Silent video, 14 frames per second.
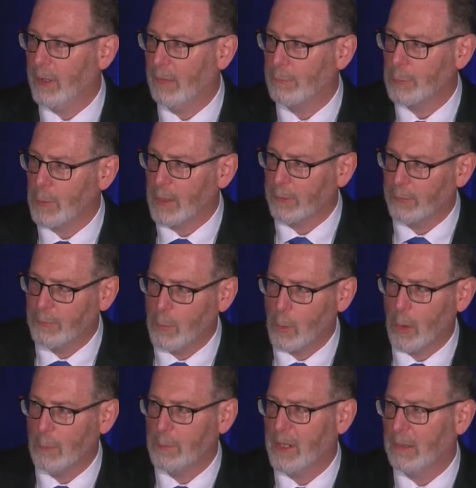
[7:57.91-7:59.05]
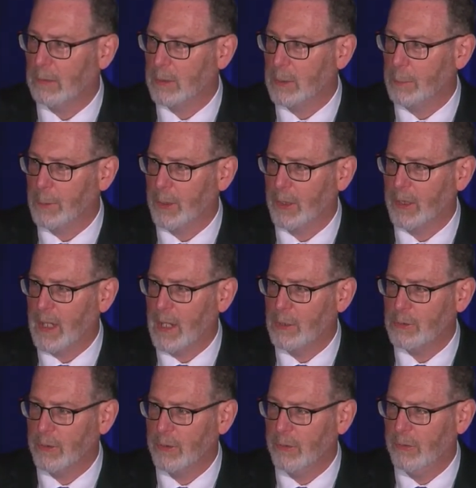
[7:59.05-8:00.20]
have transformed
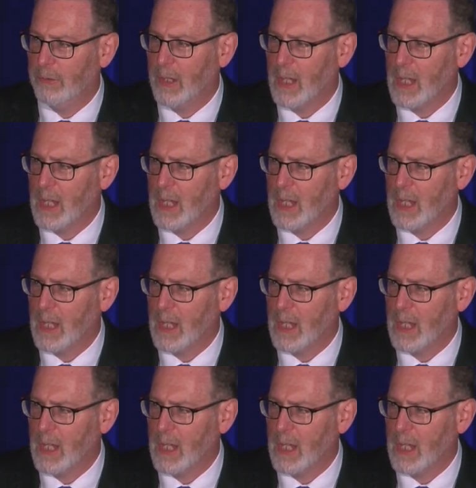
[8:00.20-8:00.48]
telecommunications,